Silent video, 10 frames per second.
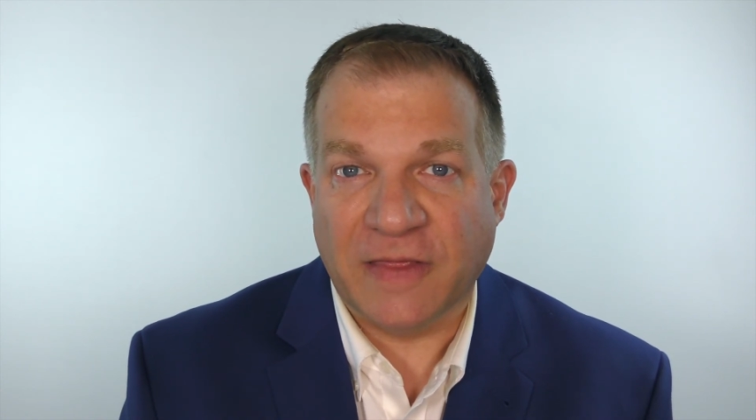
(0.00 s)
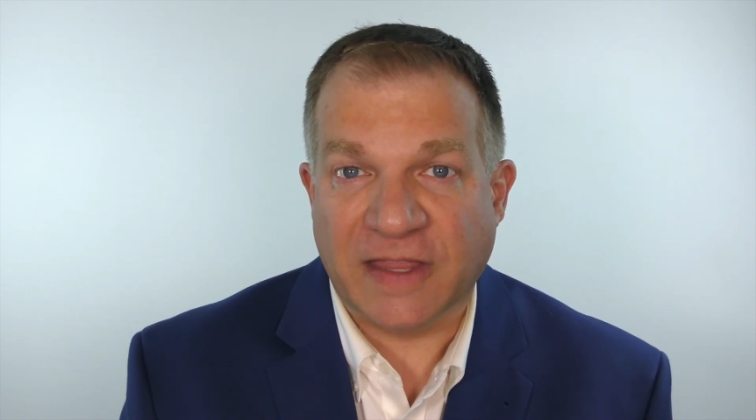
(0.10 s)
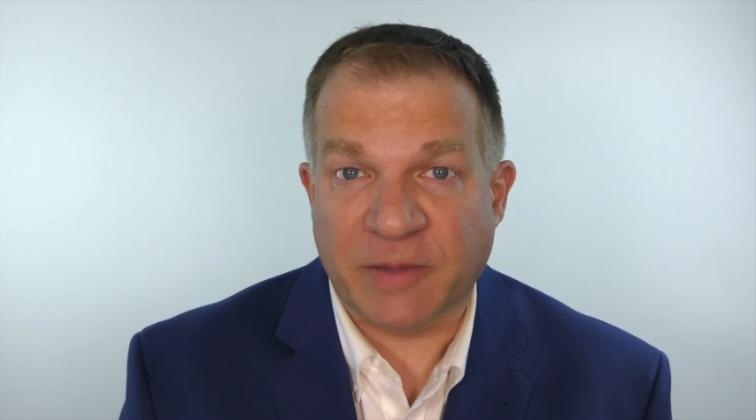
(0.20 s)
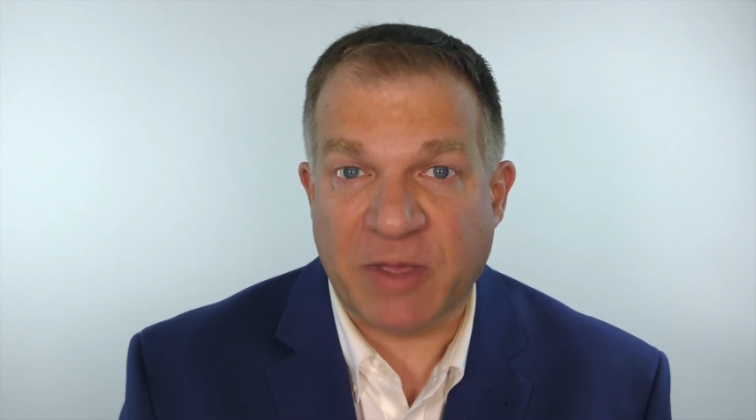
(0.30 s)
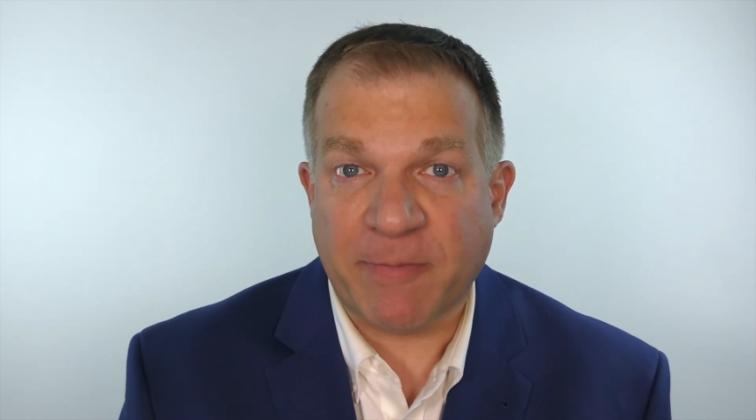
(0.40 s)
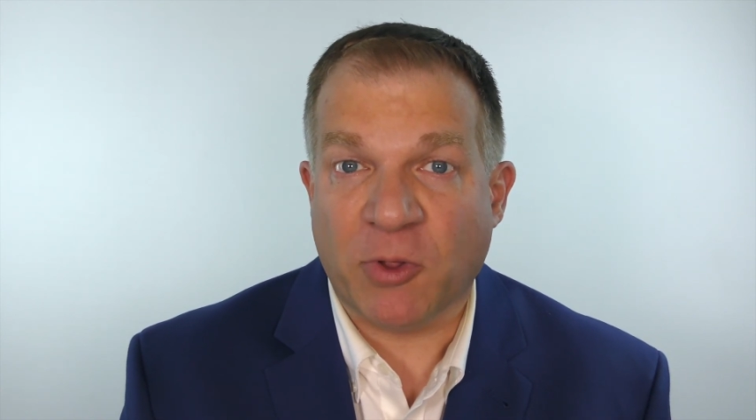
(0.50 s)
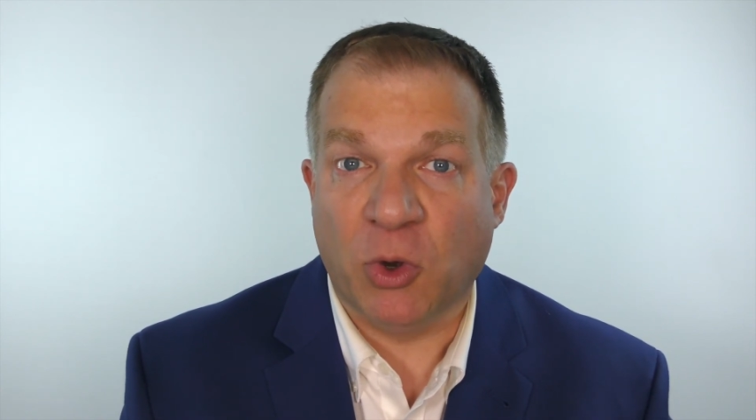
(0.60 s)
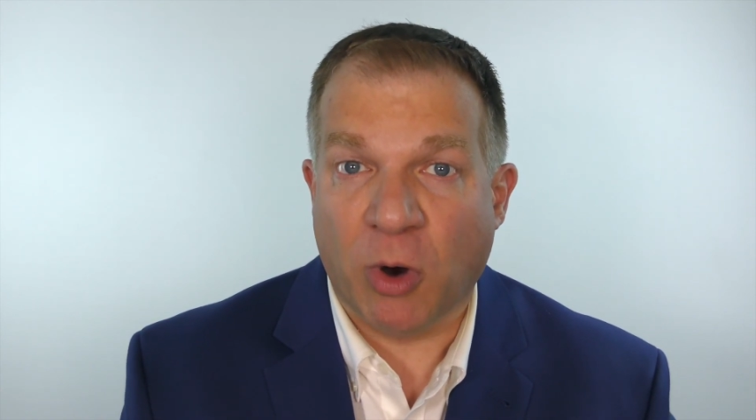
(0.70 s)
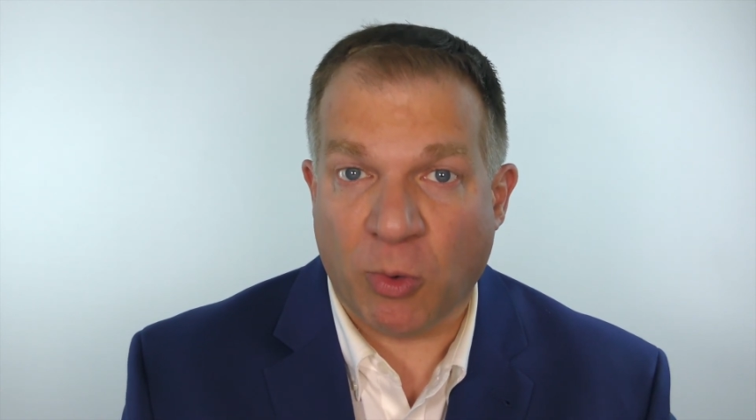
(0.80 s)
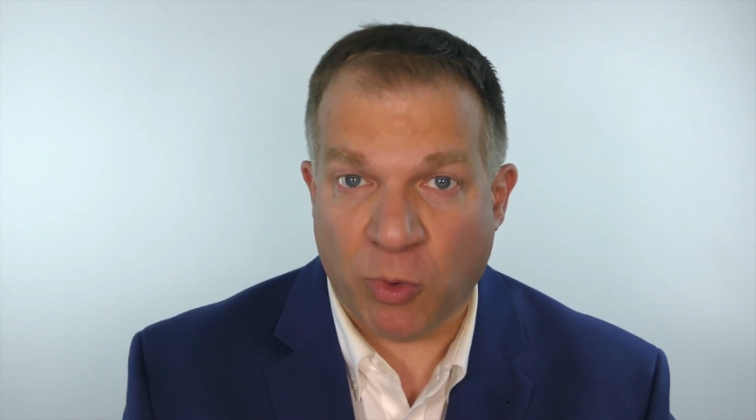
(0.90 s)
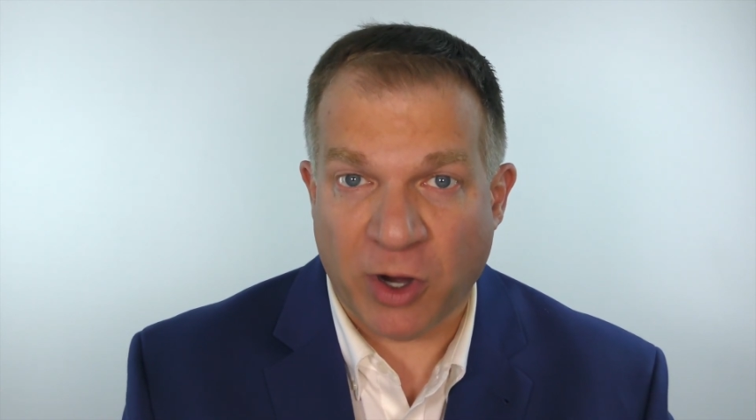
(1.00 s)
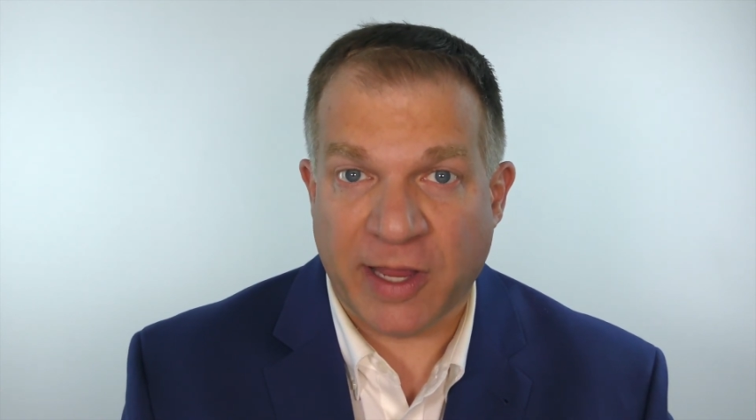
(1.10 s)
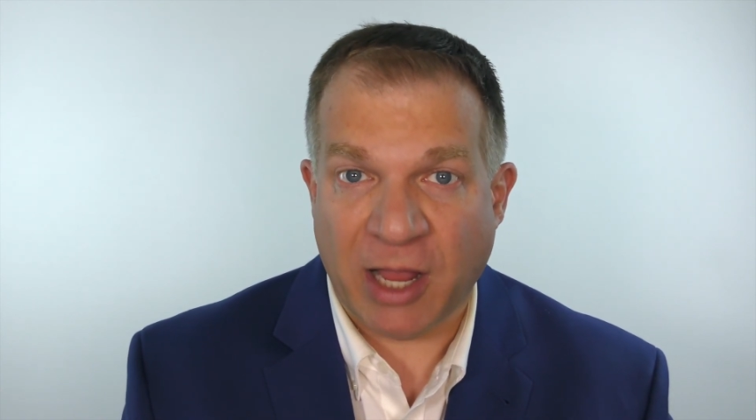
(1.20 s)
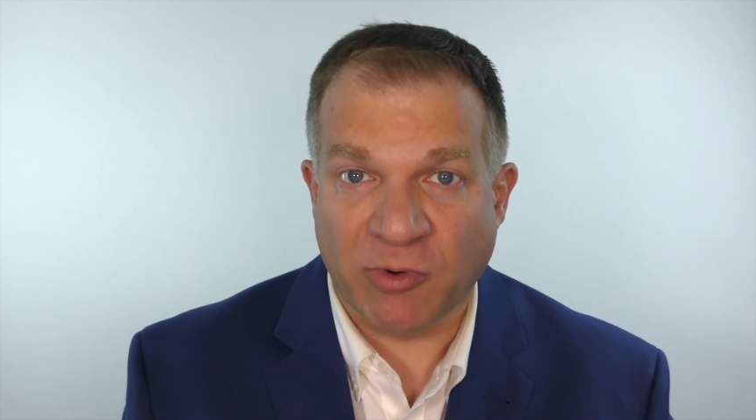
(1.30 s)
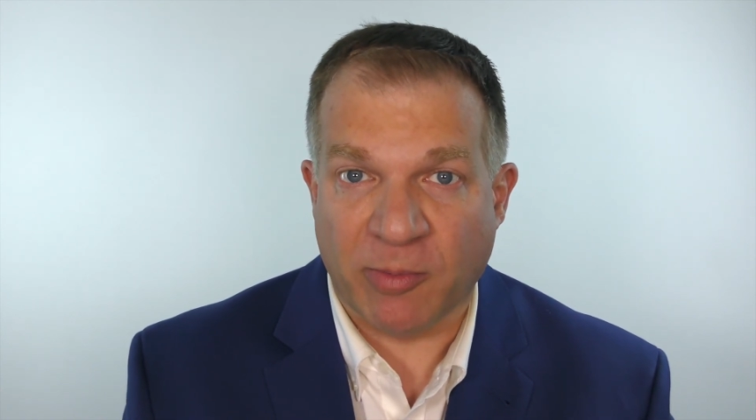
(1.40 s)
that the people who are
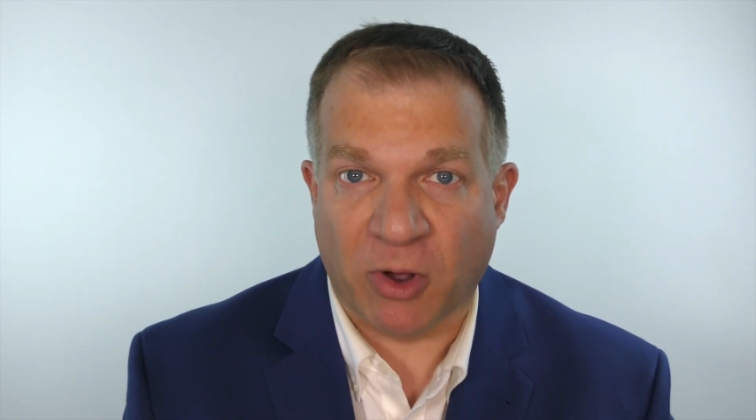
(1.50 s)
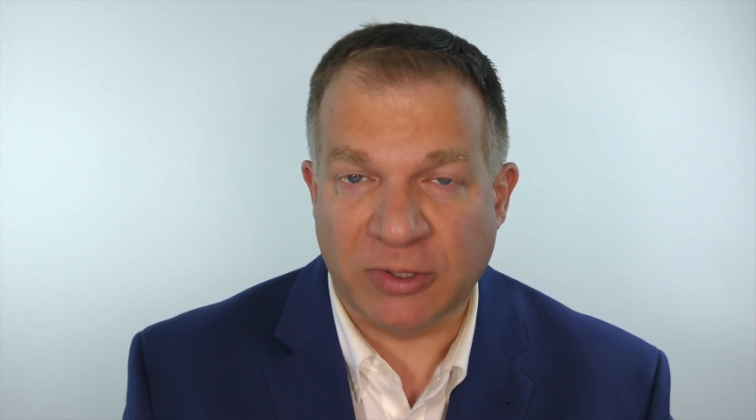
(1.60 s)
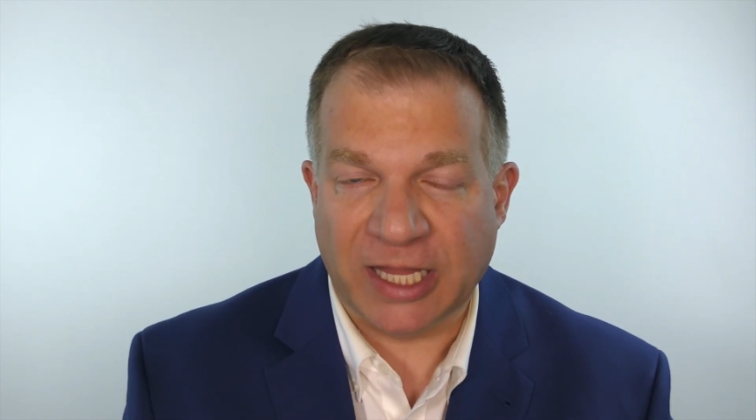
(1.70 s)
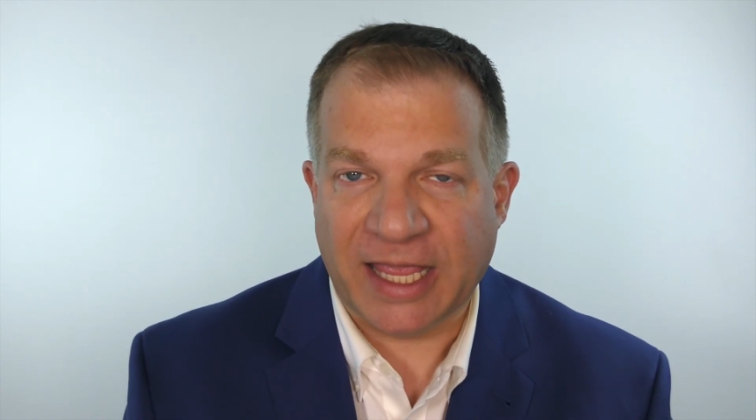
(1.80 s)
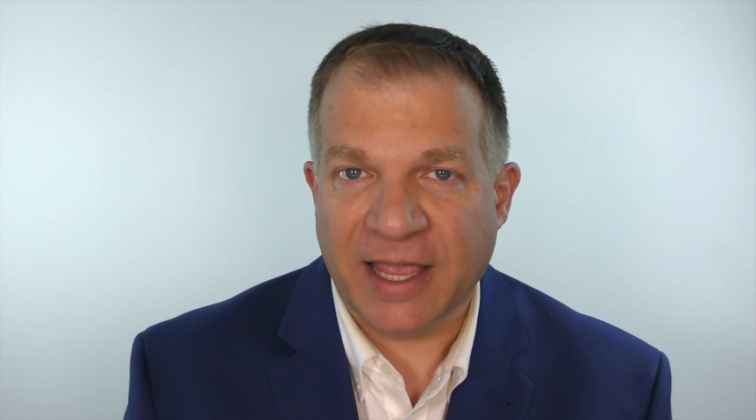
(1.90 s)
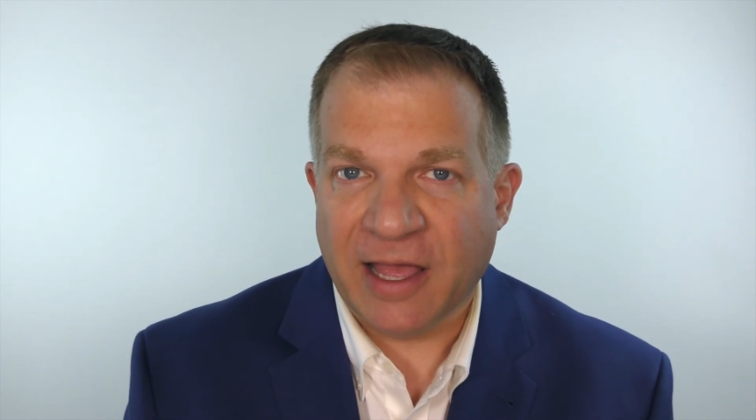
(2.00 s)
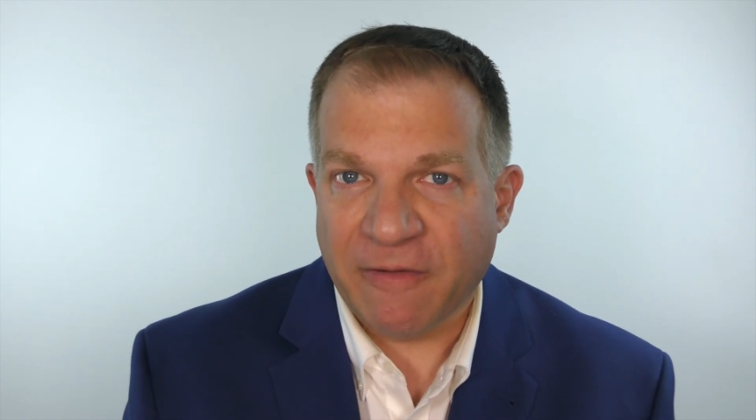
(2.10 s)
working remotely